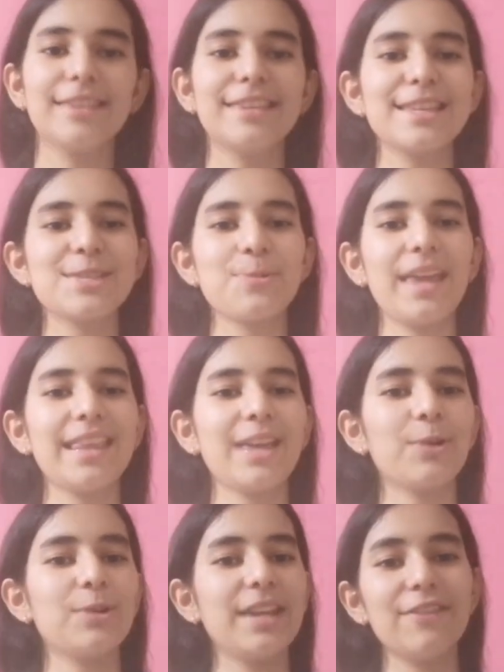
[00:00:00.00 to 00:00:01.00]
This way
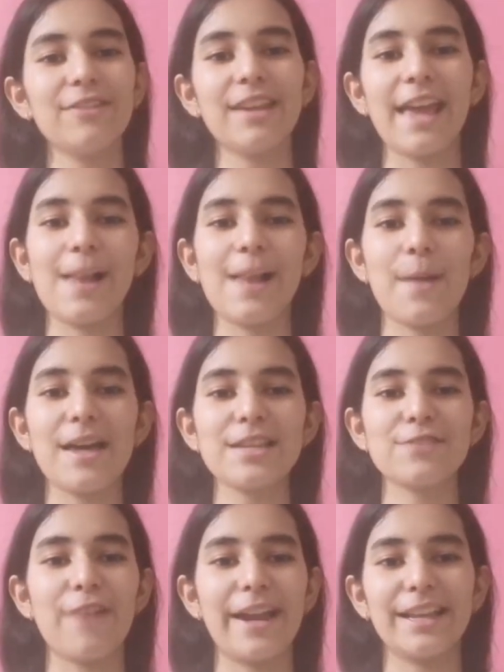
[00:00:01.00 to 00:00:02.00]
they could even help
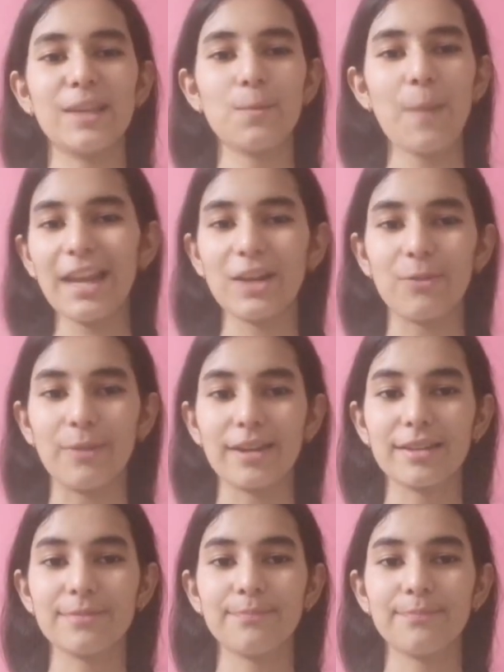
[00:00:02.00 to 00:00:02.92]
us fight the pandemic.